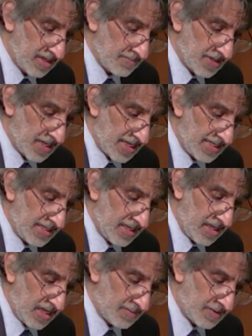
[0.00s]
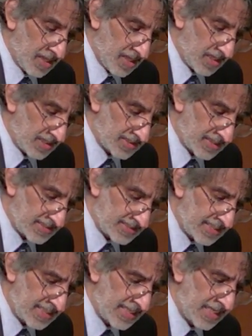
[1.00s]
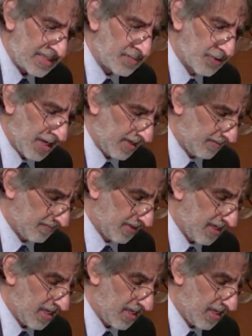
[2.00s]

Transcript: by um, uh, Sidi Ibrahim,